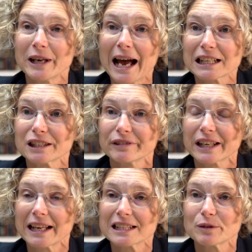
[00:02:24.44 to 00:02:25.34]
be active
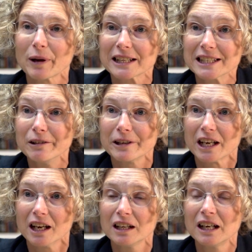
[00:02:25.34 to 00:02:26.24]
against
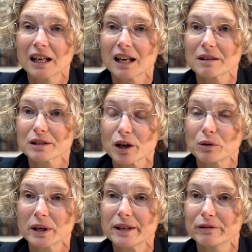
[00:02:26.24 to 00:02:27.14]
bacteria,
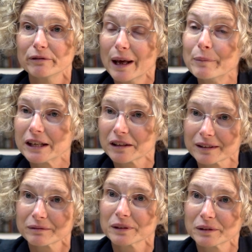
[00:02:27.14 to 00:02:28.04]
so even
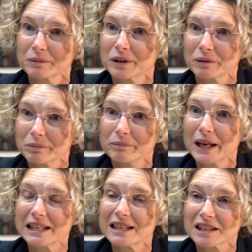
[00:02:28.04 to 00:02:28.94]
Fleming,
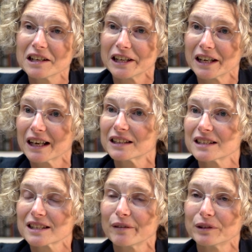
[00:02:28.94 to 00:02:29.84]
many years earlier, had
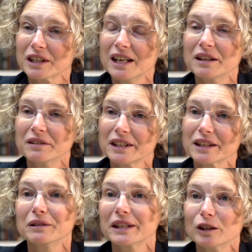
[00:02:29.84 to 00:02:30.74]
discovered that
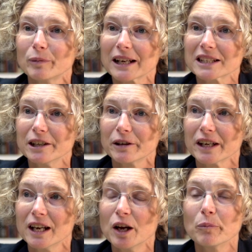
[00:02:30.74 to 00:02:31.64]
it could kill
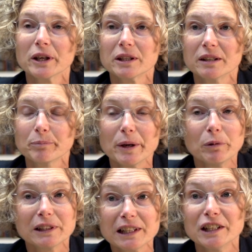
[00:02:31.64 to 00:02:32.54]
bacteria. But
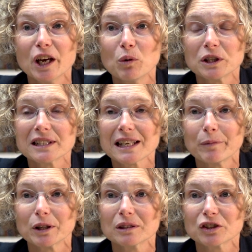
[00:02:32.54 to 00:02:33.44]
people didn't know what its
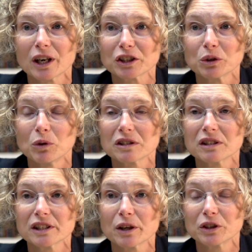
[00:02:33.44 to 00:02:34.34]
chemical structure was,
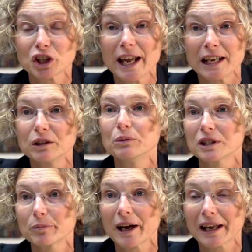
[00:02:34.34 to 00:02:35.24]
and so Chain, who
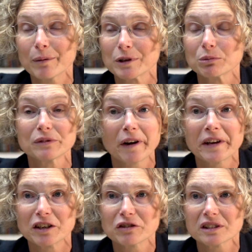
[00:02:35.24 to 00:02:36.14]
was a biochemist, was
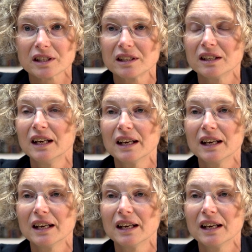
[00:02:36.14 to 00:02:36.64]
very interested